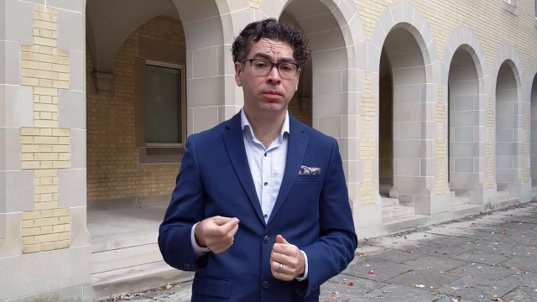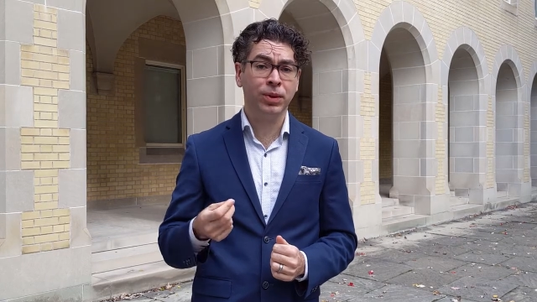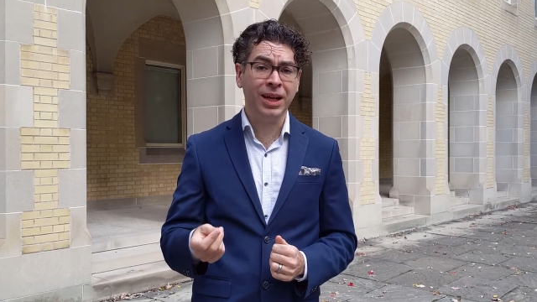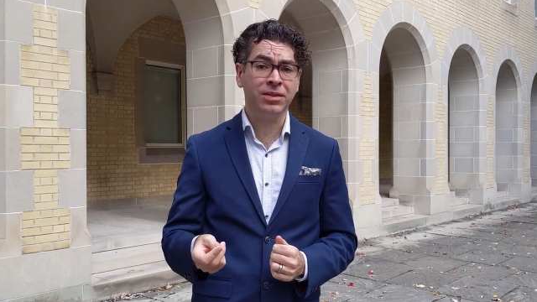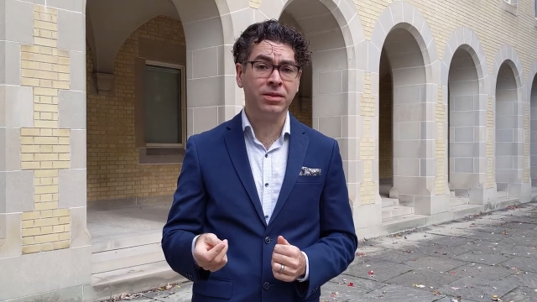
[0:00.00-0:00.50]

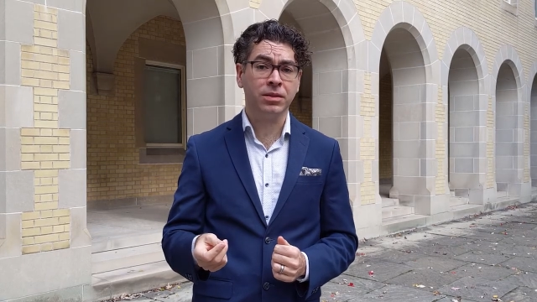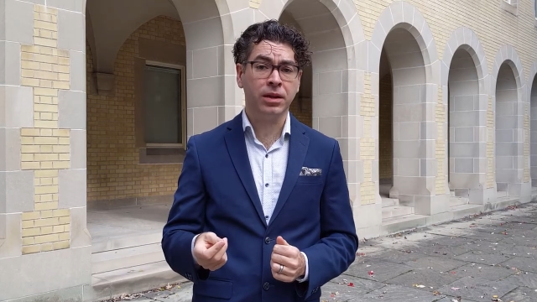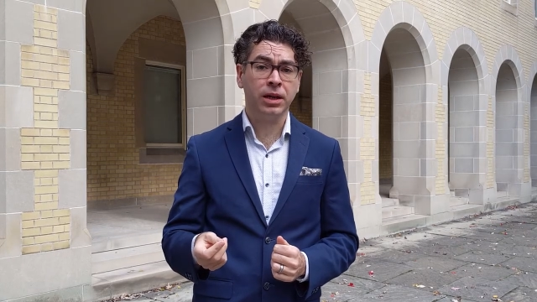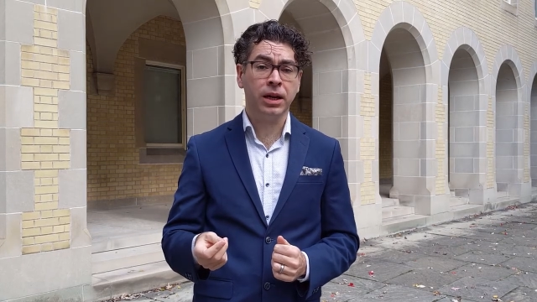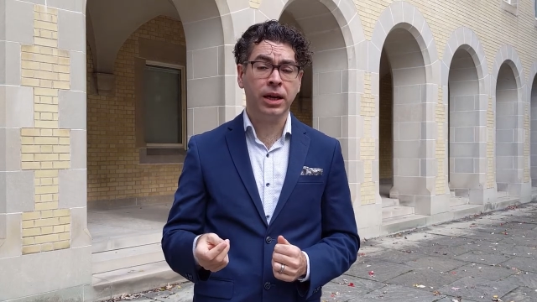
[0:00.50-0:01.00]
Plus,
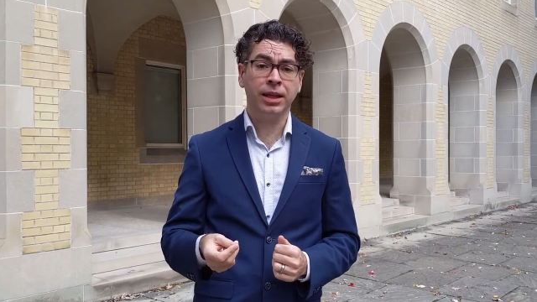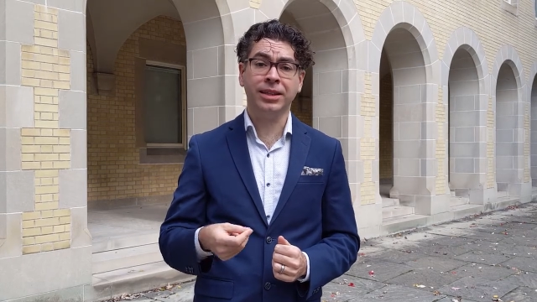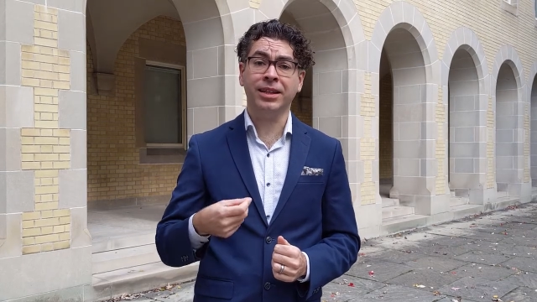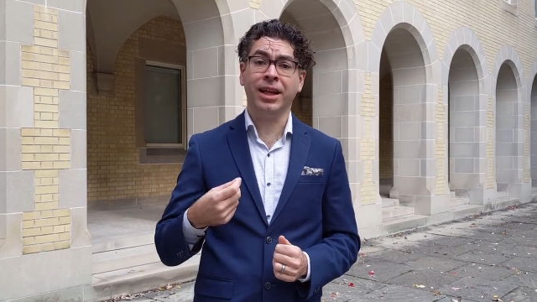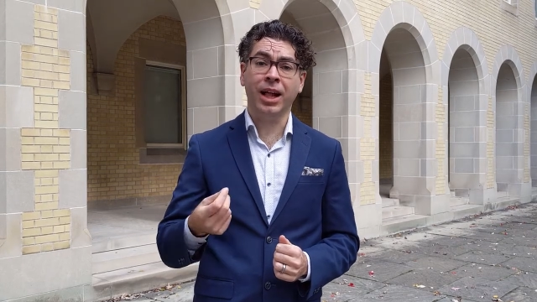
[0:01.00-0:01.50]
it
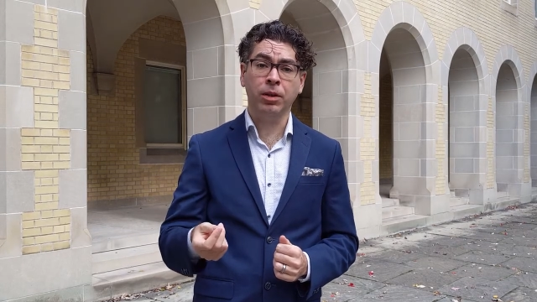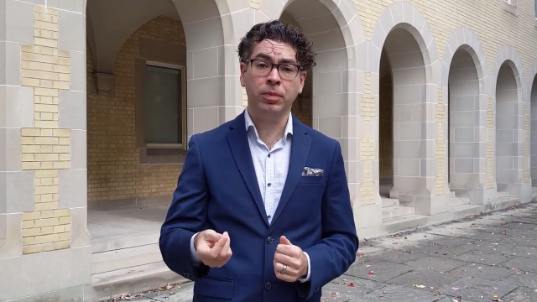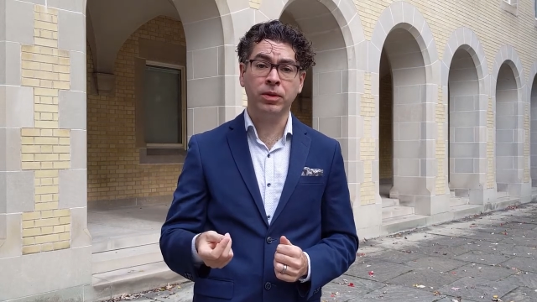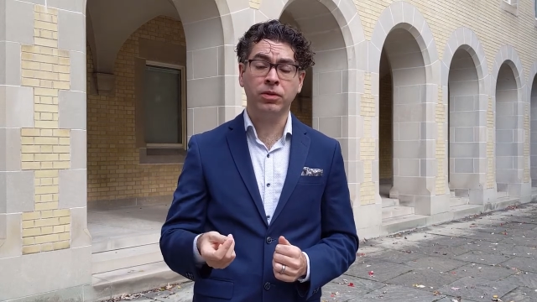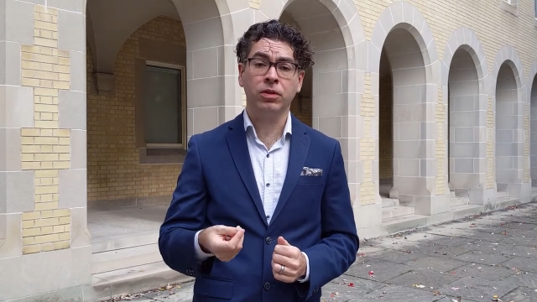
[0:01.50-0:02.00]
can help
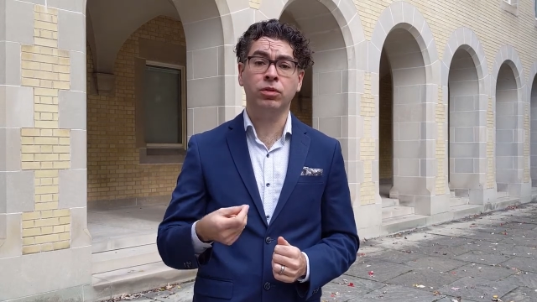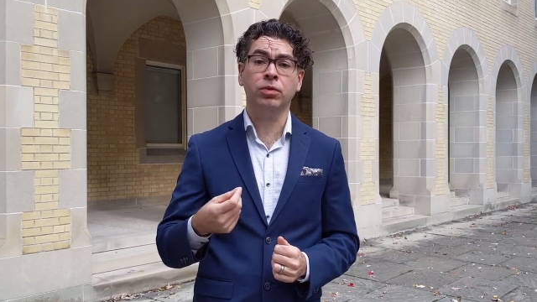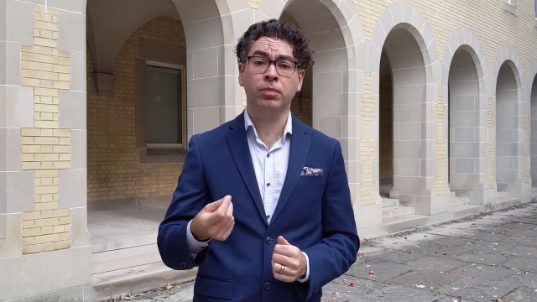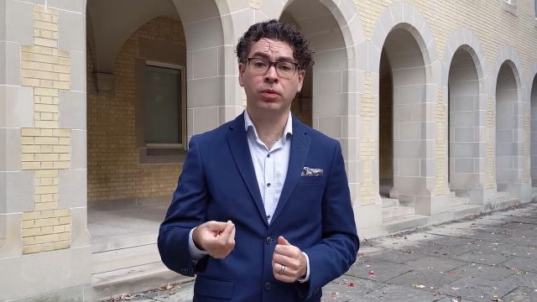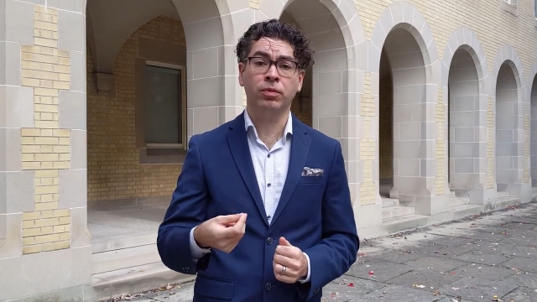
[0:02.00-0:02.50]
us to
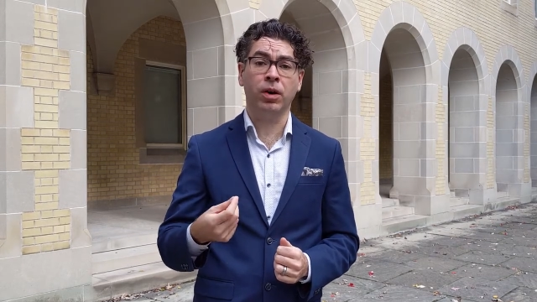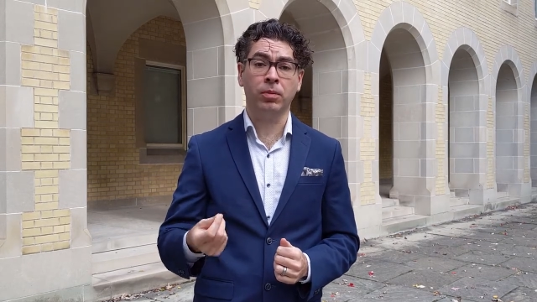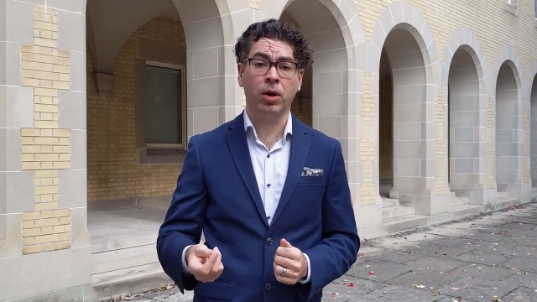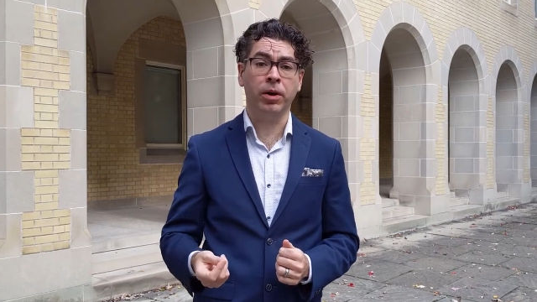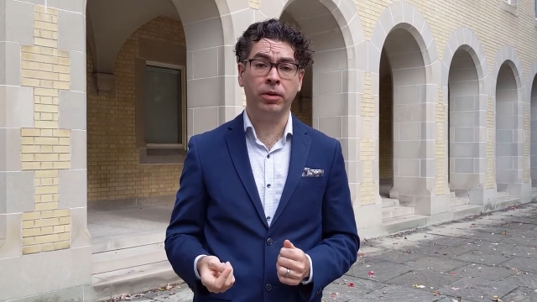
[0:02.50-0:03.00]
improve our
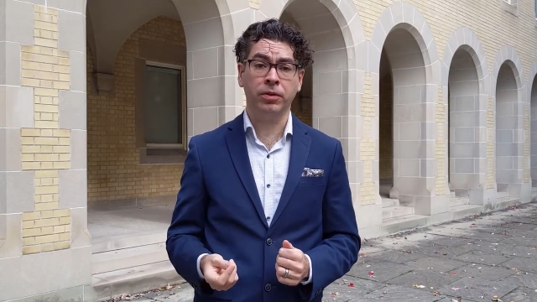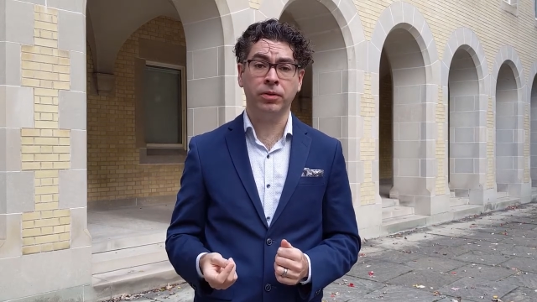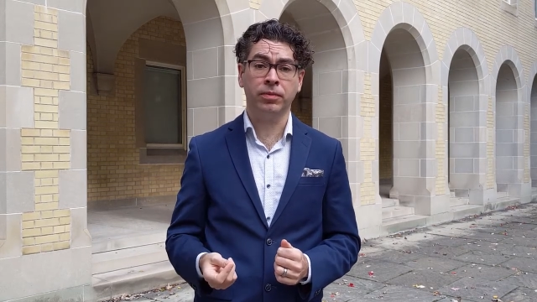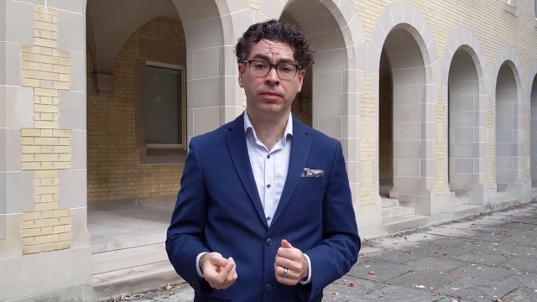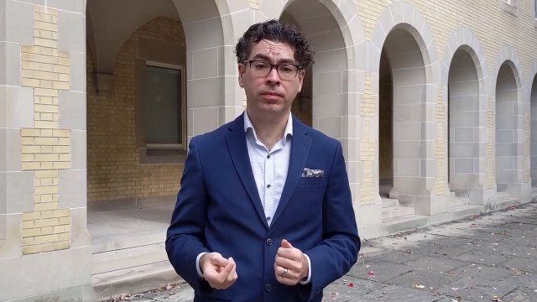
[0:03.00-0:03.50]
models.